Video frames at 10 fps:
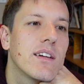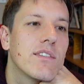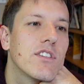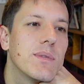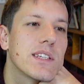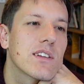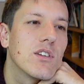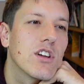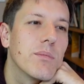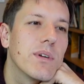from this
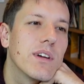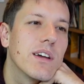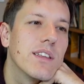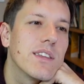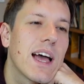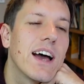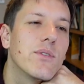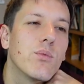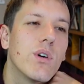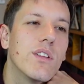column, and
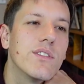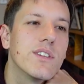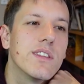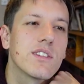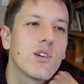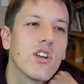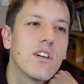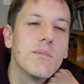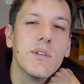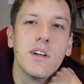add 1 to this
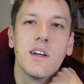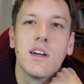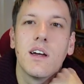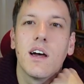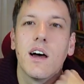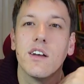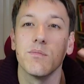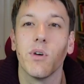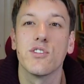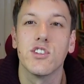column,
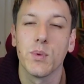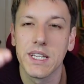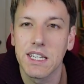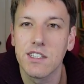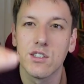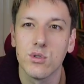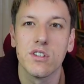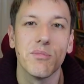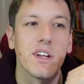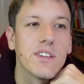as much as we need
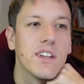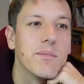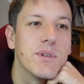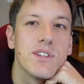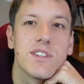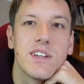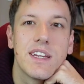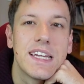to bring the numbers